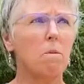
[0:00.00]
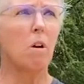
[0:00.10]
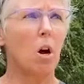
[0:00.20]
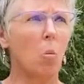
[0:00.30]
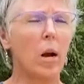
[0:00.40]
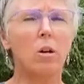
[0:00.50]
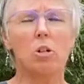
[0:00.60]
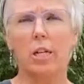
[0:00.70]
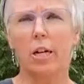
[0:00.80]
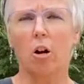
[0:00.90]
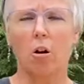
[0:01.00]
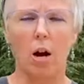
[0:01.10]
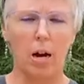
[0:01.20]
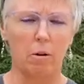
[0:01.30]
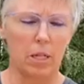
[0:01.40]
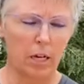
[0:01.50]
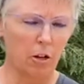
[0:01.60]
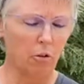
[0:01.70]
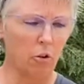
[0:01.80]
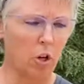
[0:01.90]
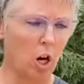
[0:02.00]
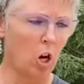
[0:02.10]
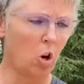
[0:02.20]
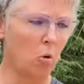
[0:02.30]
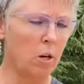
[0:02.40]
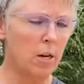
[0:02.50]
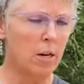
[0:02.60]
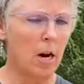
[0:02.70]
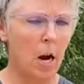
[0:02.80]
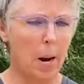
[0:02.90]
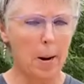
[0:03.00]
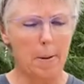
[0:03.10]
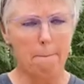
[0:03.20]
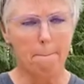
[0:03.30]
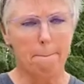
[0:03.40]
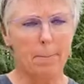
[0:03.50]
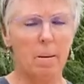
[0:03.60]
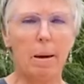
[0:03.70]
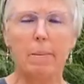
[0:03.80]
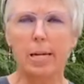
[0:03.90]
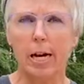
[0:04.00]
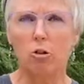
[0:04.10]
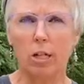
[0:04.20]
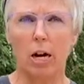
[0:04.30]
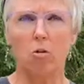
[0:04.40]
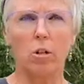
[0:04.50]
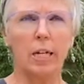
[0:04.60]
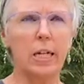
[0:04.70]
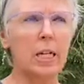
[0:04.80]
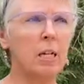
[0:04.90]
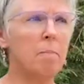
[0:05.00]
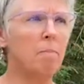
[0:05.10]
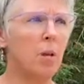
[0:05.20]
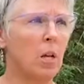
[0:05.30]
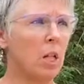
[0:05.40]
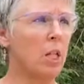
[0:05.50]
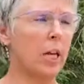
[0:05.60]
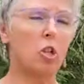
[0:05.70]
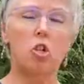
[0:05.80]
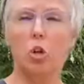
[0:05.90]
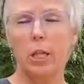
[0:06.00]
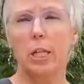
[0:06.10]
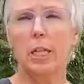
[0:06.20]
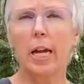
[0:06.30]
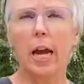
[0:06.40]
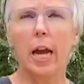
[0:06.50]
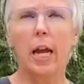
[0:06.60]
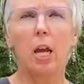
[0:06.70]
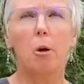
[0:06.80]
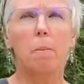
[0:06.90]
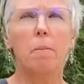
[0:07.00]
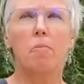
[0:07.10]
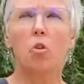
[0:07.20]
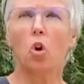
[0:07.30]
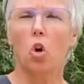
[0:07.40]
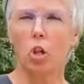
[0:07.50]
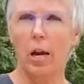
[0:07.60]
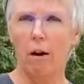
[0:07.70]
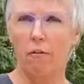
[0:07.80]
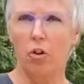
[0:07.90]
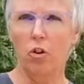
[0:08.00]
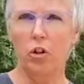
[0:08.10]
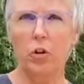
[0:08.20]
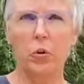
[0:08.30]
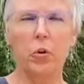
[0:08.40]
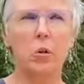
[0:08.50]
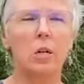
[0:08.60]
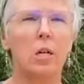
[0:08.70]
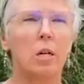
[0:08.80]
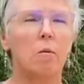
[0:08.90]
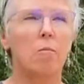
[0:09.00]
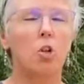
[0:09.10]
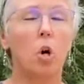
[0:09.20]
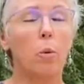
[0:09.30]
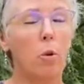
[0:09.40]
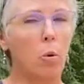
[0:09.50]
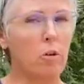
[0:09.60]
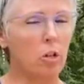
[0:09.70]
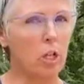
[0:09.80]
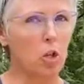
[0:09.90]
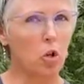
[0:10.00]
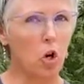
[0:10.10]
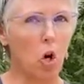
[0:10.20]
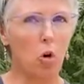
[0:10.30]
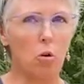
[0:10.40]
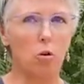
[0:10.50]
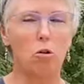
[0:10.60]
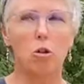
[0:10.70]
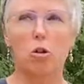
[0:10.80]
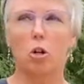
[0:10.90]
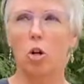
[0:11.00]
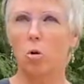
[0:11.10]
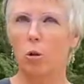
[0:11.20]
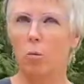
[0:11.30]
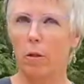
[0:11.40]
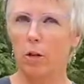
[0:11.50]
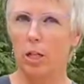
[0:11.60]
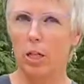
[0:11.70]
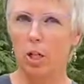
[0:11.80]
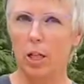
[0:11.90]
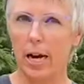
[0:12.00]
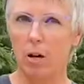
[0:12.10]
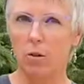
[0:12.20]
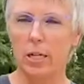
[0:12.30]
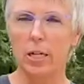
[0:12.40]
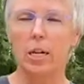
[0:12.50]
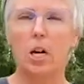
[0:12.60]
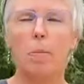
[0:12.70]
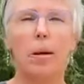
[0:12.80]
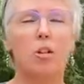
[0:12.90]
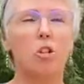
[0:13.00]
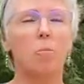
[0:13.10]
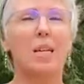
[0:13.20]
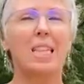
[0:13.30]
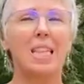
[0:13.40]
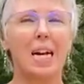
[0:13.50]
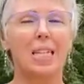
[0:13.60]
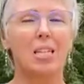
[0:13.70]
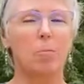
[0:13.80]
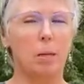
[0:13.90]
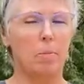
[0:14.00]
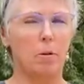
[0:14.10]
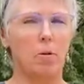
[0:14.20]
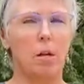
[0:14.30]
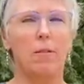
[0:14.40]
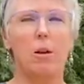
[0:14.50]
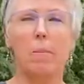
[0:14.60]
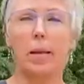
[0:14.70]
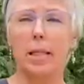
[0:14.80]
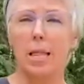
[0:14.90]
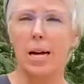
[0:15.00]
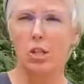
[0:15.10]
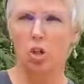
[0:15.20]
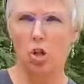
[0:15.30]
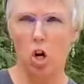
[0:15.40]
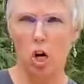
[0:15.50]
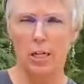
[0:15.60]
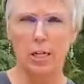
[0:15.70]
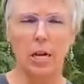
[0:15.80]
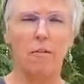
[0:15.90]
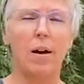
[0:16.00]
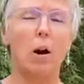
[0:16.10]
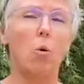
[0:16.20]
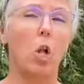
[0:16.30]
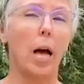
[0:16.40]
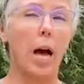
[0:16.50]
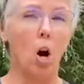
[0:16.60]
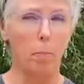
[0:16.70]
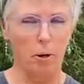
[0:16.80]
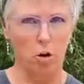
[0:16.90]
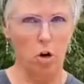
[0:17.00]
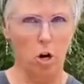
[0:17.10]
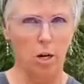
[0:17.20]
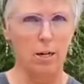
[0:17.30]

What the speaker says: around here, I would tell you to go maybe downtown Keene, like during the day, early afternoon, go when the weather's a little cold, go when the weather's a little lousy, because there'll be less people and there'll be less dogs, and that will help your dog.